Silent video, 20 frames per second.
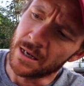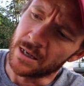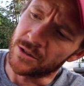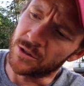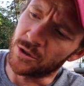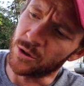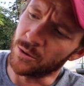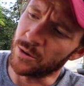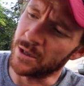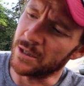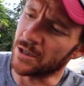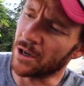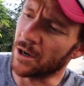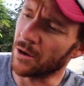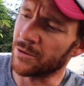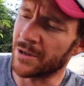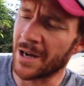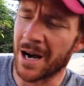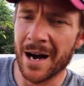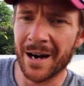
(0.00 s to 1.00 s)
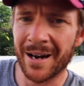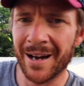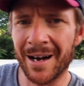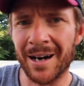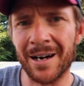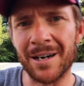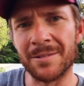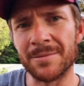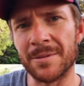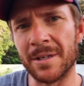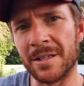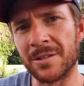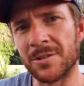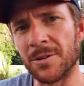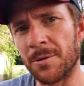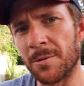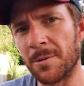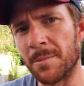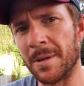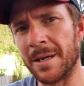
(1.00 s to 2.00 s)
Tui's Old Dark Ale, and it's
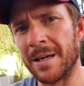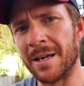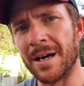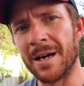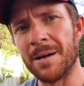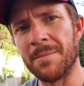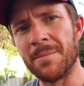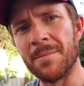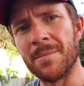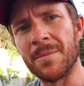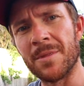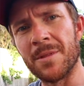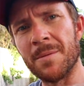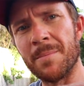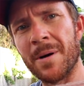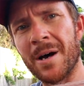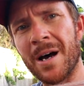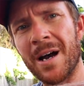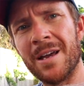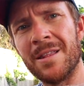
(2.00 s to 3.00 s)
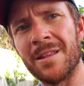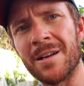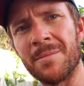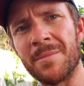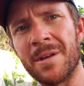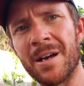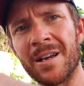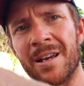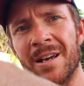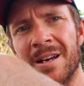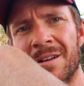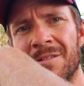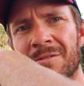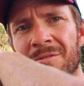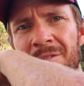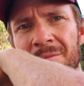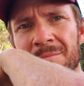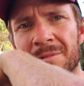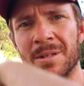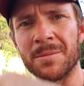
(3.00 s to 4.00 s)
helping me numb the pain that I'm now getting
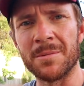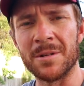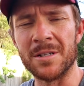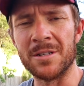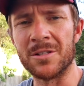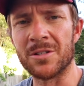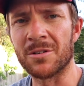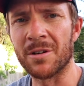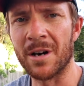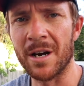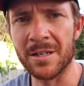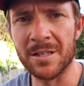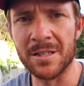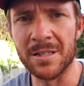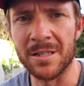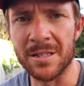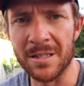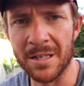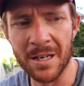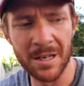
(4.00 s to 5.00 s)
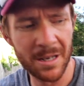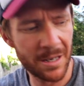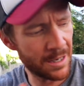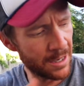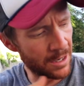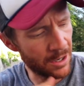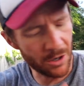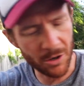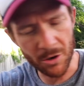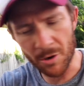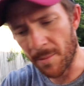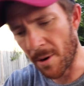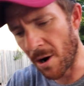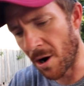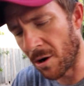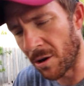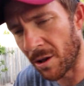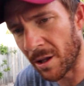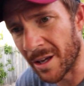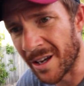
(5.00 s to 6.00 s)
from some of these scratches.
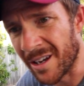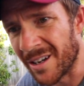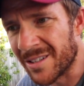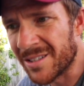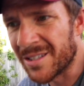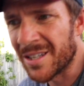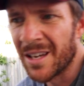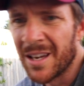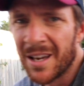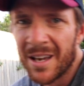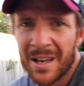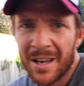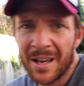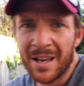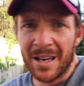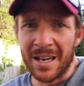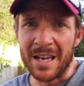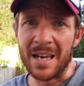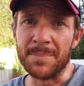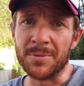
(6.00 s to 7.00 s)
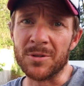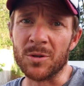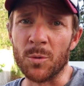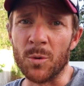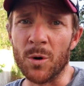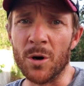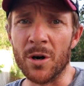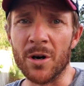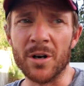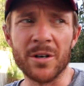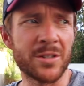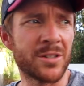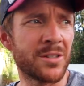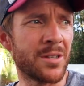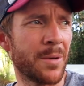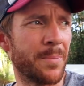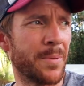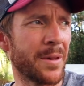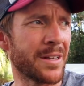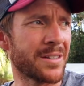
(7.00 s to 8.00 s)
Elbow, legs, hips are worst,
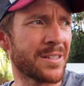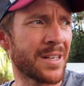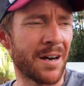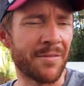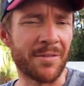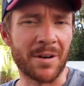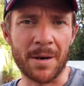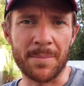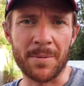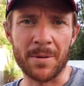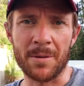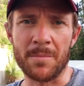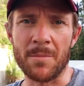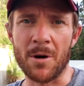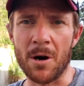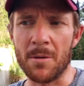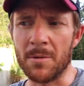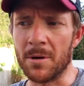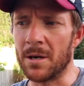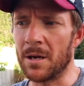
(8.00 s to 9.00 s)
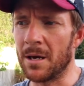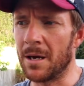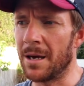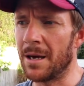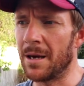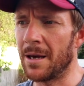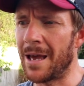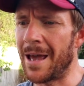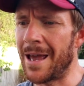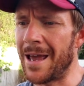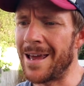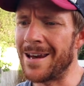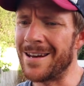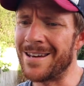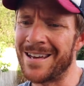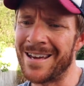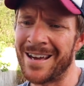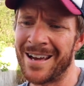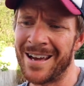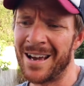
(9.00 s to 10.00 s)
but that's covered up at the moment. And
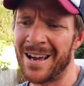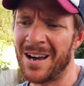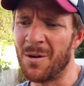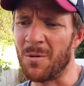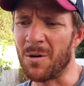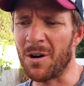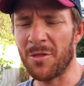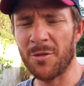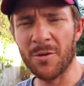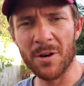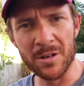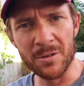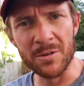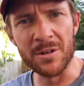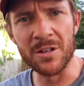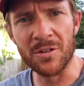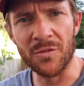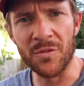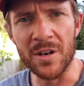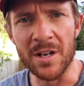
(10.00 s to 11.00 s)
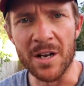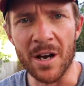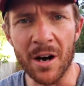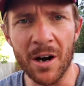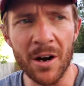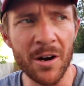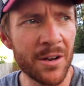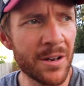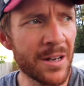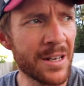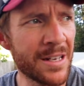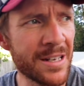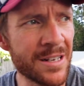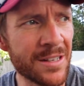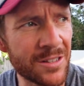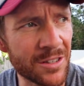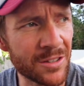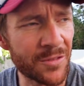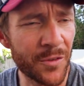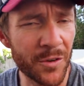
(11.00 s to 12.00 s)
what I thought I'd do in this video
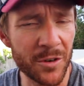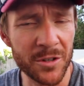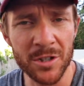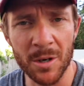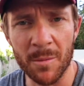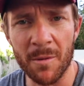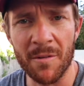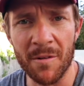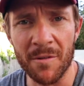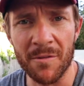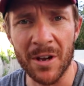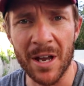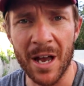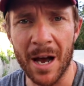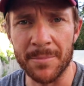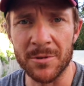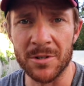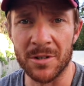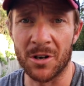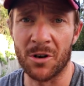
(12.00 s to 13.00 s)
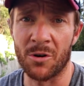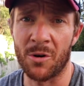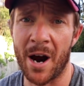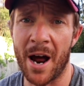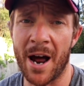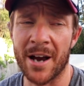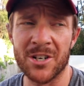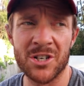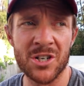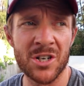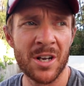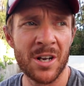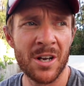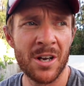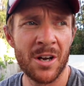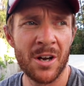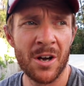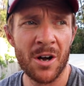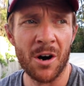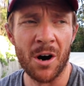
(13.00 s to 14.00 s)
is this is the first time I've ever captured a crash
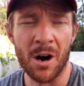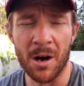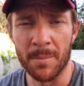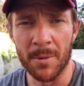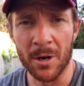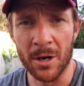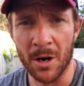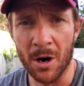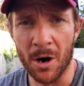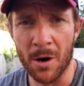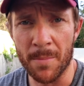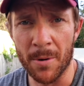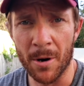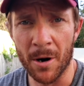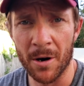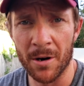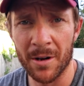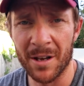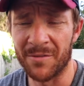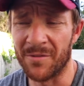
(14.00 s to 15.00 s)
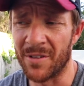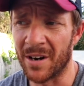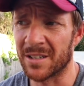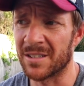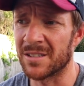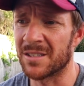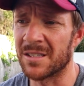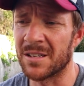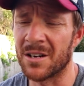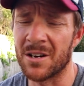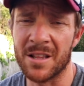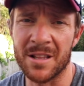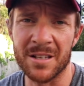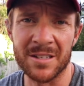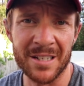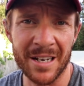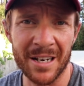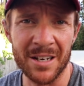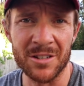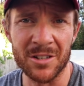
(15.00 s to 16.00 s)
on my GoPro. In fact, this is only the
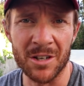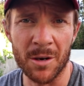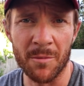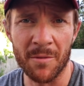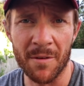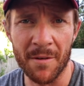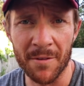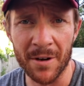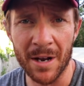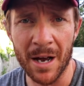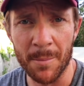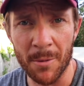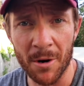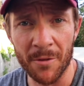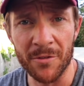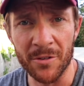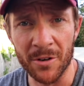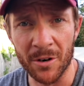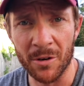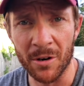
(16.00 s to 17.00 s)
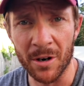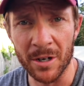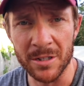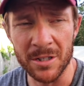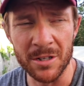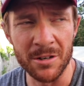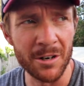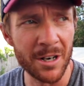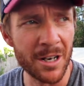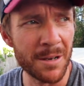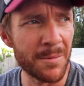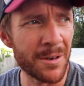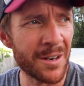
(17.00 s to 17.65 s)
second time I've ever come off in a Criterium.